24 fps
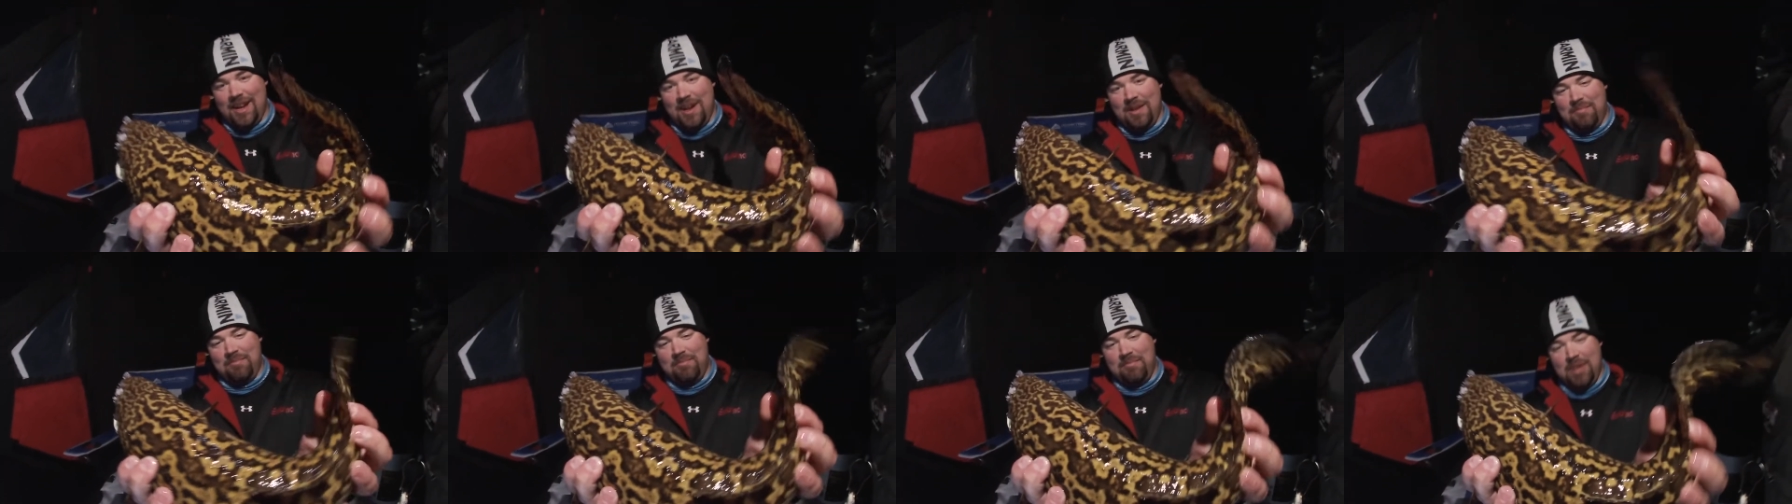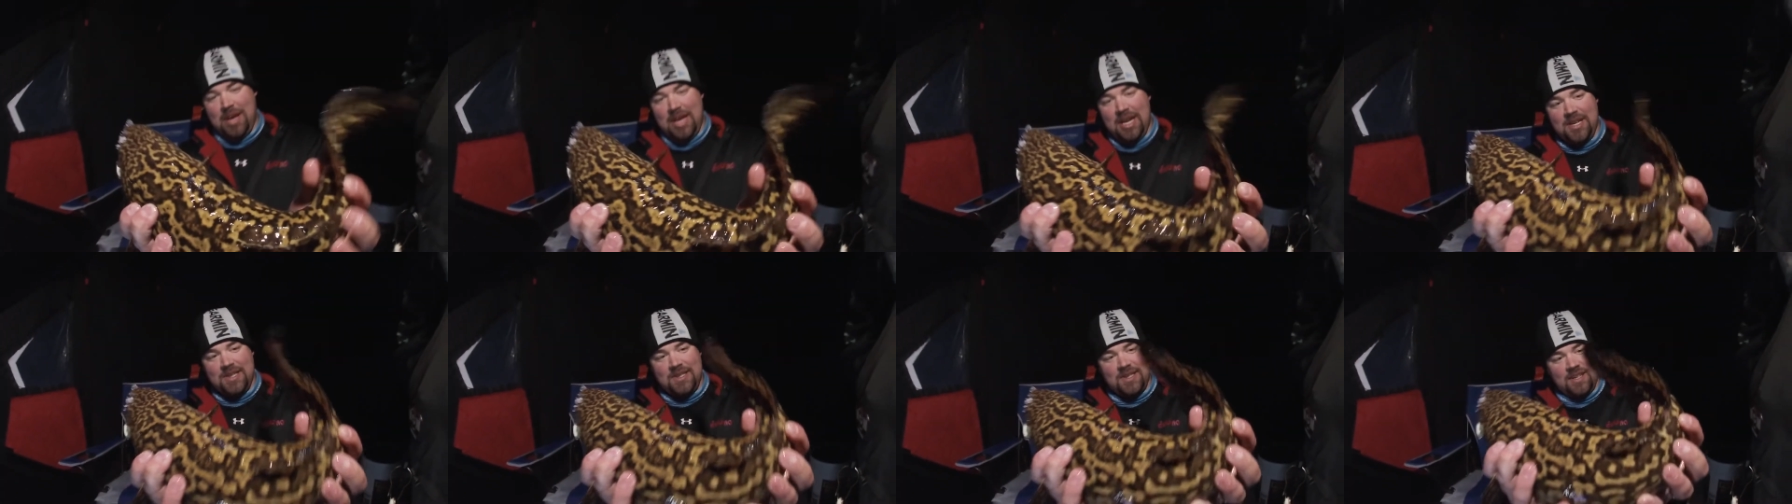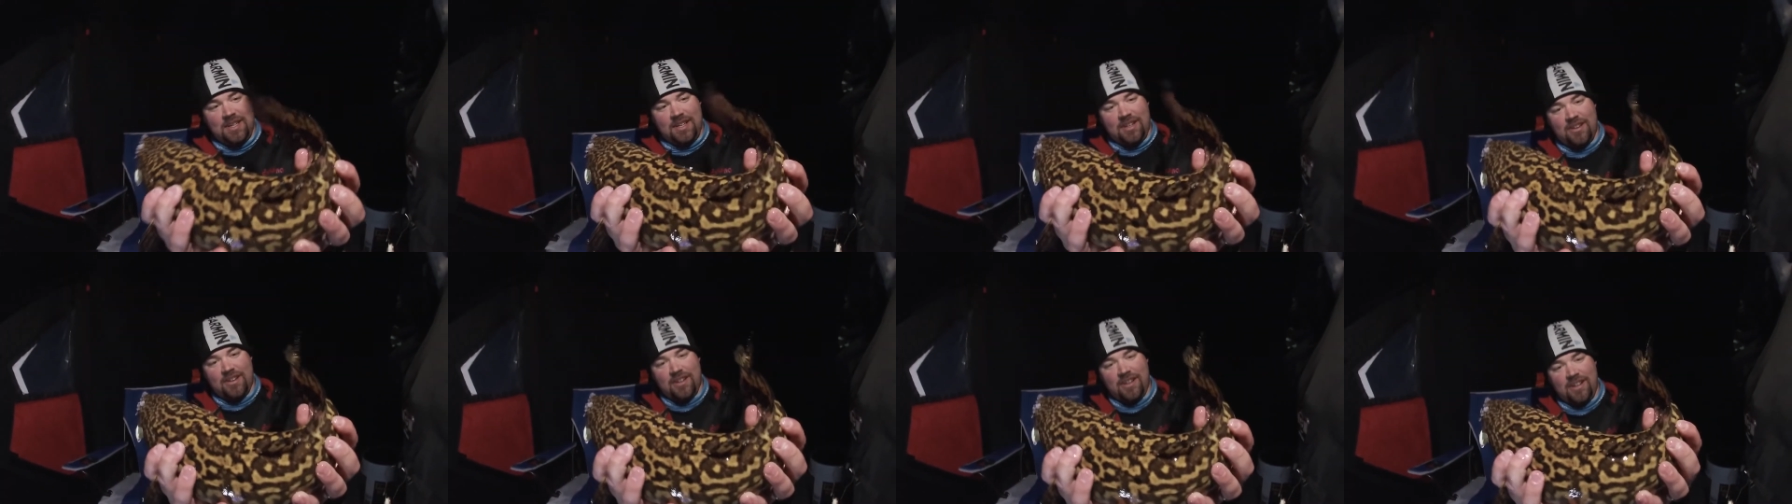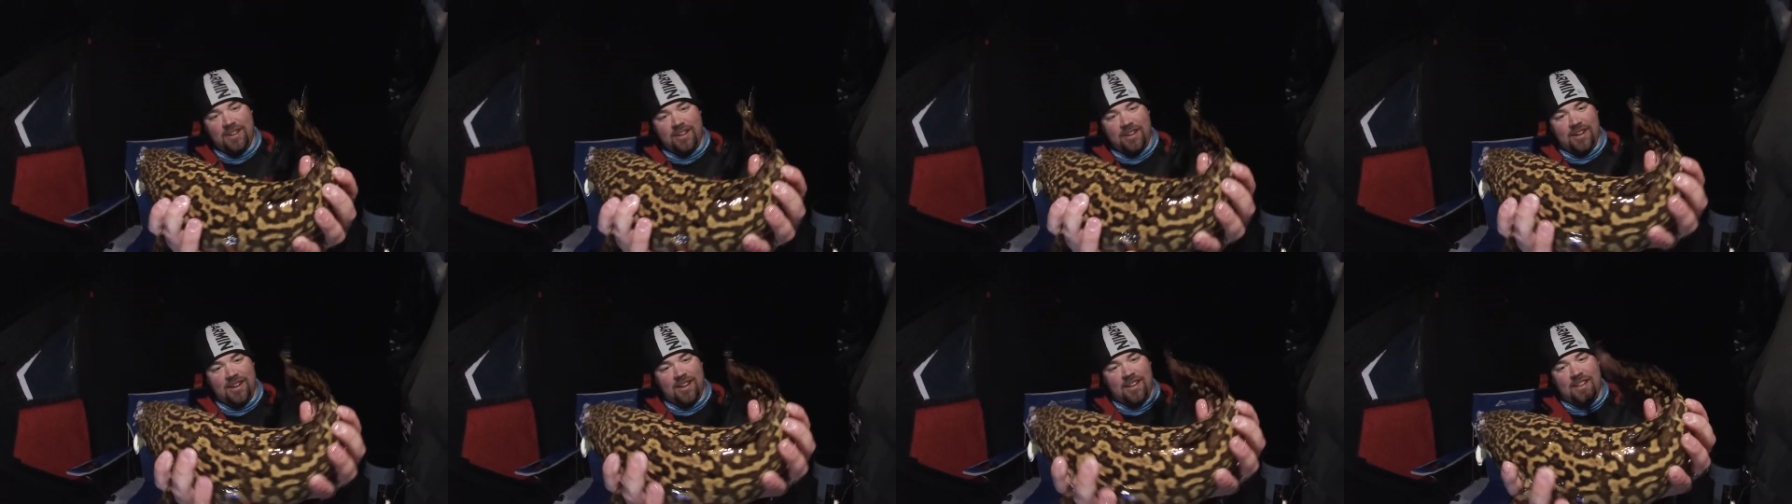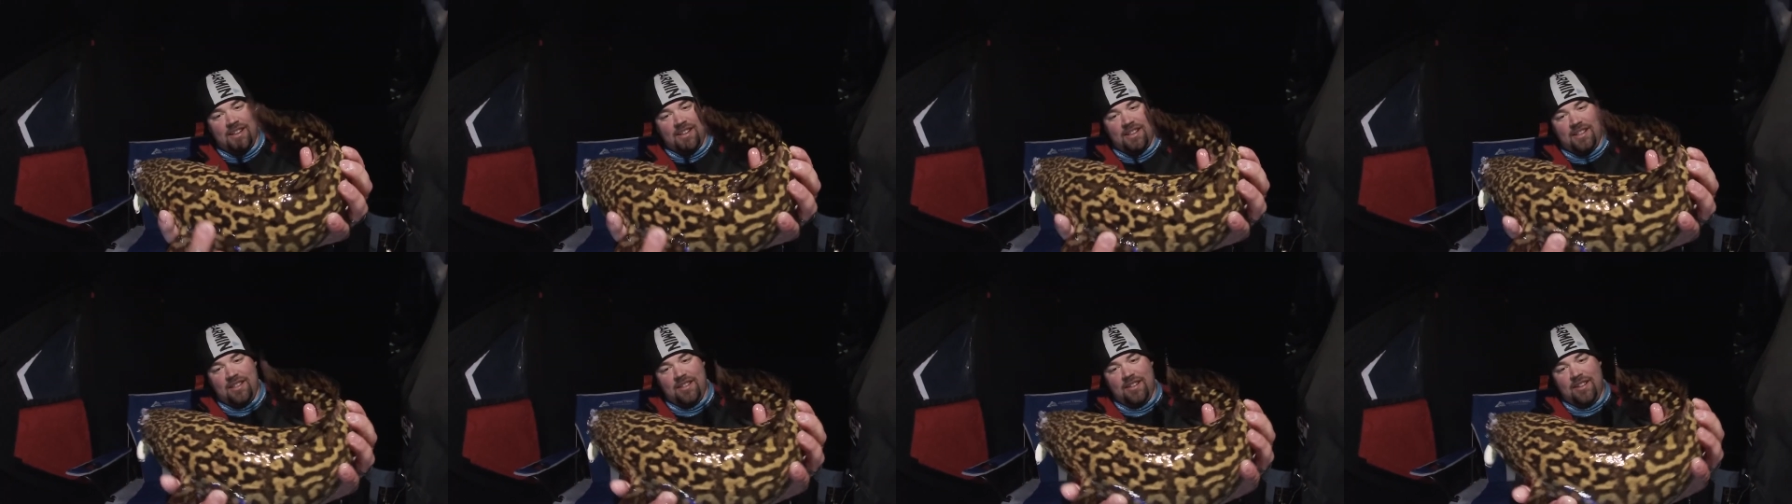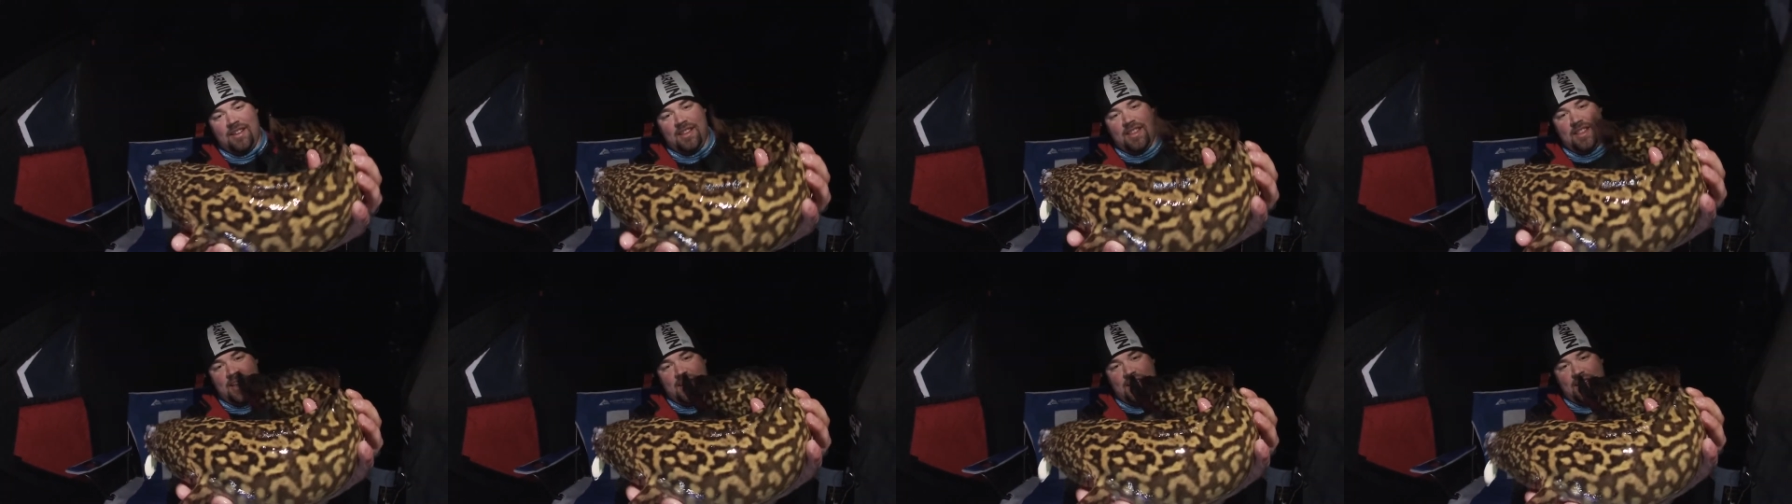amazing critter. Look
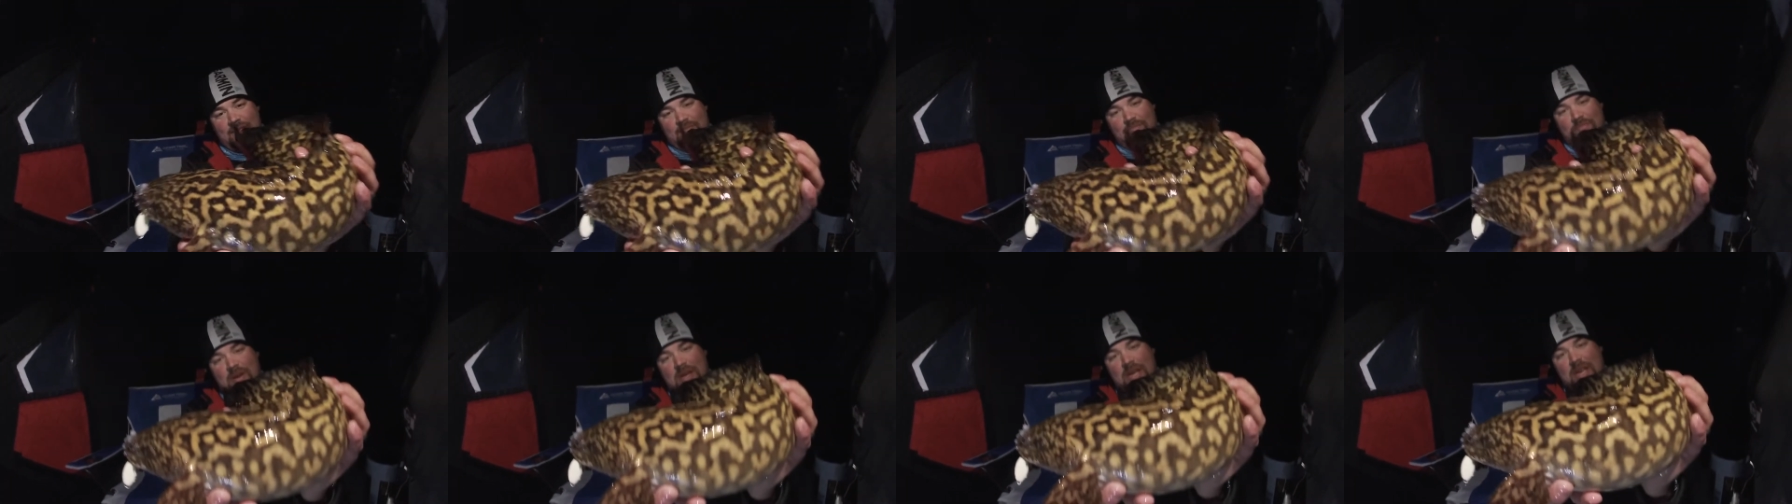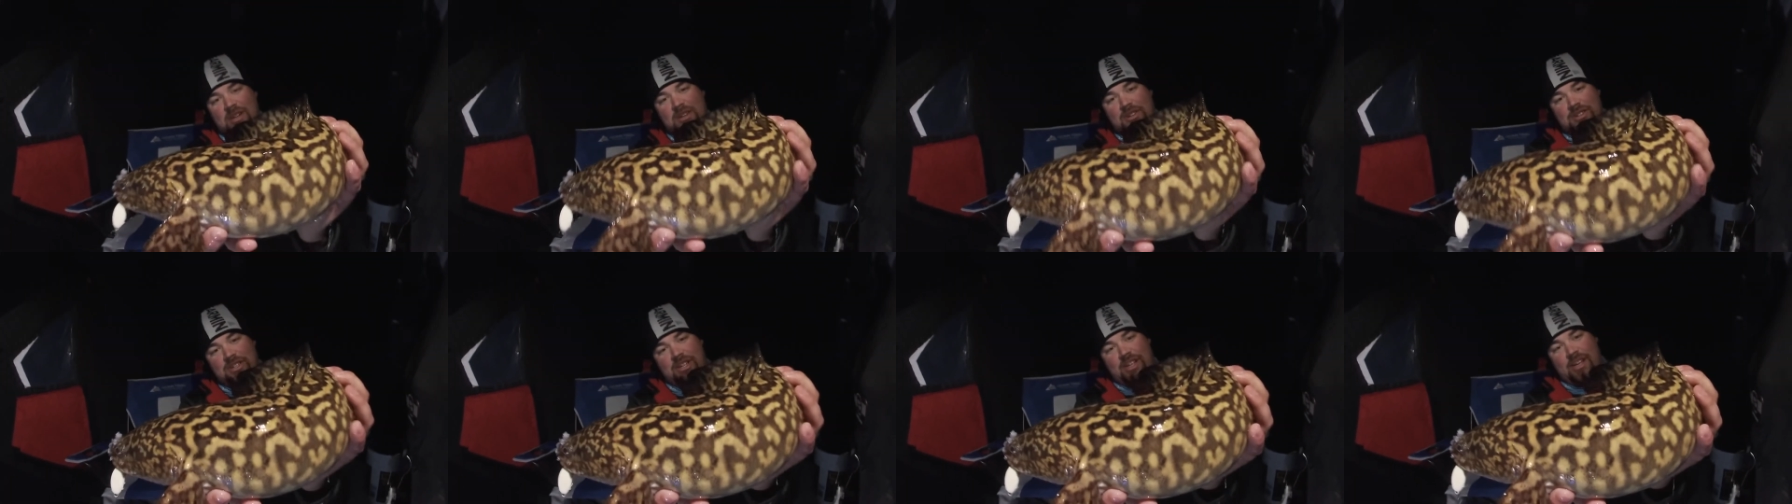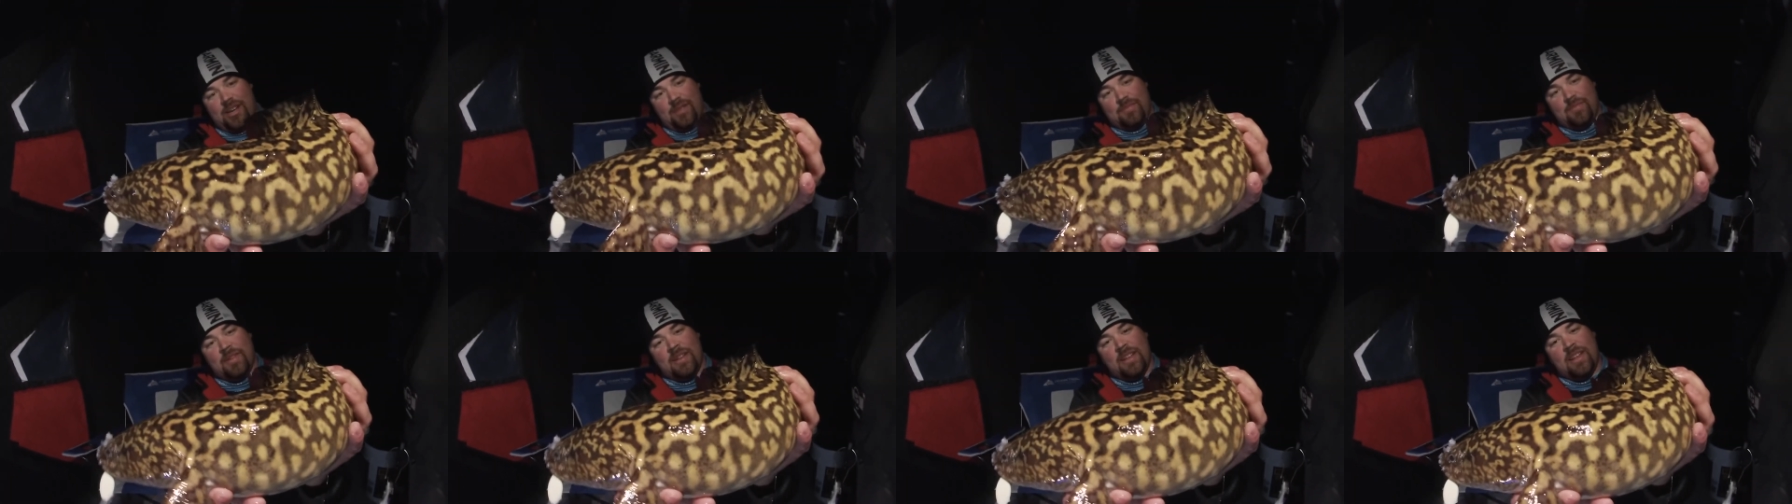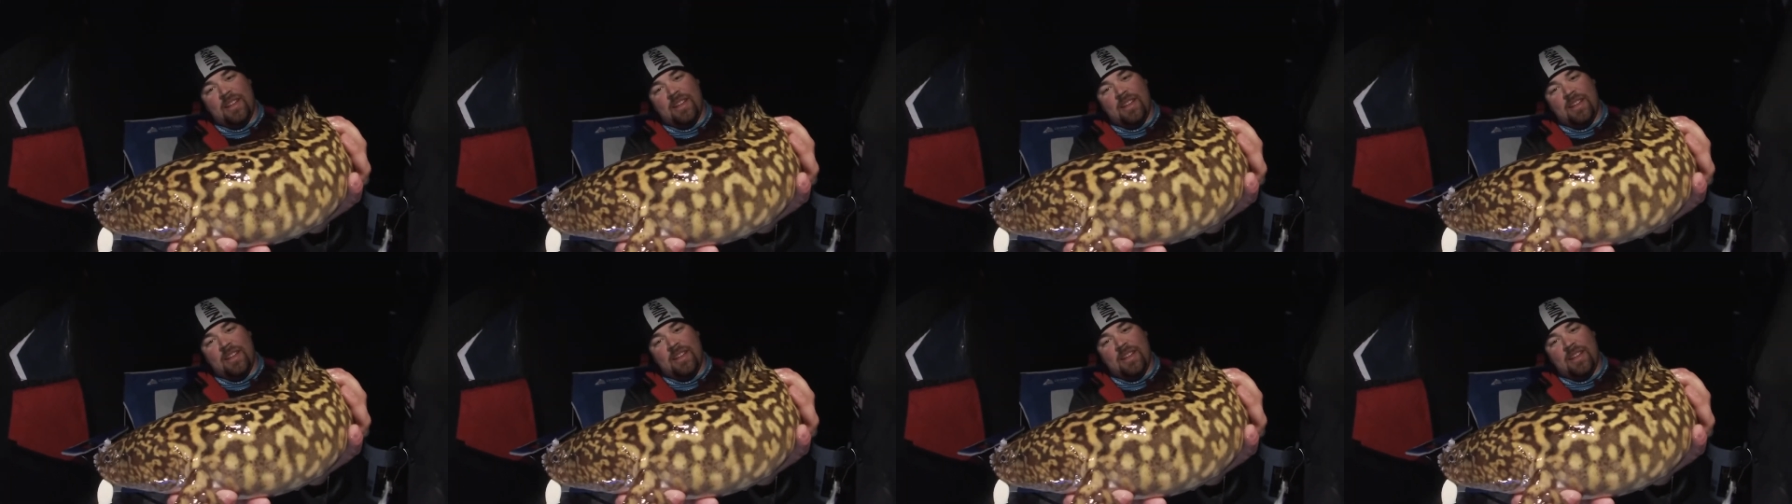at that paint job.